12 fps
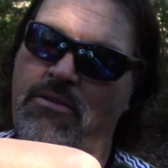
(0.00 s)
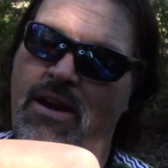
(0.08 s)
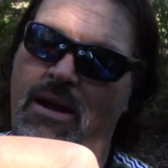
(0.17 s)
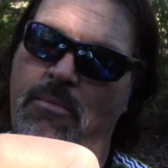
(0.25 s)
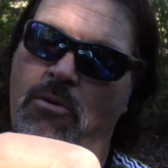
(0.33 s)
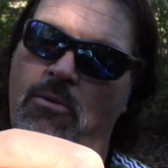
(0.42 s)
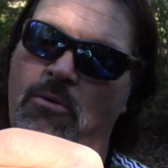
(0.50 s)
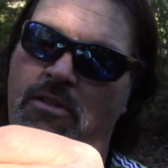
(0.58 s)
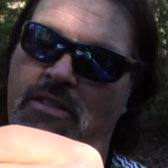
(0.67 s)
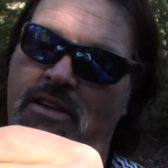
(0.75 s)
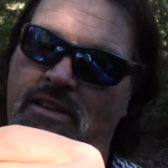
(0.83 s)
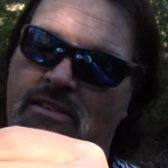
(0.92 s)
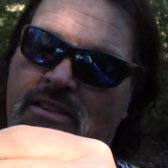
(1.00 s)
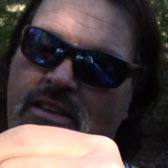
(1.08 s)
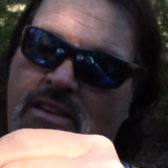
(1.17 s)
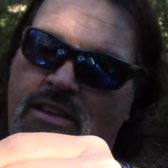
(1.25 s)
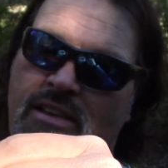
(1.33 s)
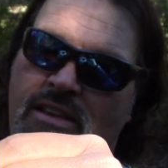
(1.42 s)
grab a hold of this.
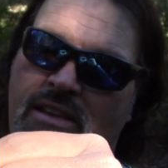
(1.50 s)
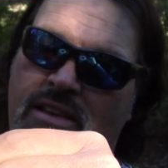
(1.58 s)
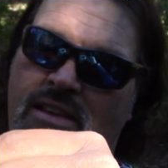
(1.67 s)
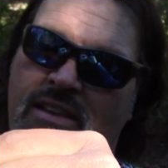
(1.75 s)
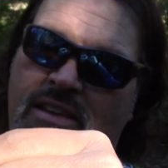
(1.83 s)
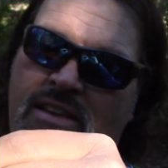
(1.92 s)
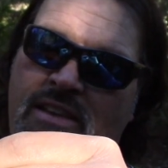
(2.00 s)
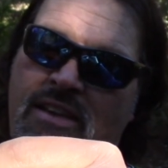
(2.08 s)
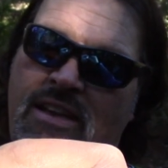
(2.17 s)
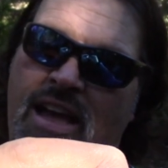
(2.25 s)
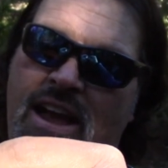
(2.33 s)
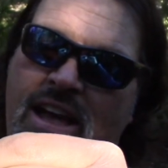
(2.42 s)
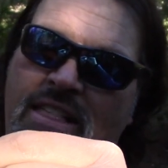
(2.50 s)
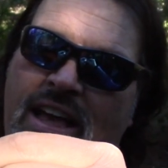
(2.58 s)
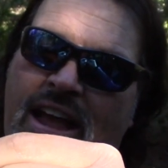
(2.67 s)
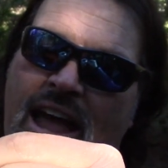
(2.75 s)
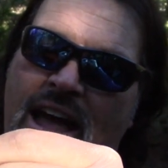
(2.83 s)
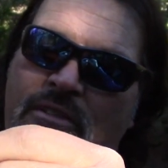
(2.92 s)
I got
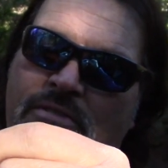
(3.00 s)
like half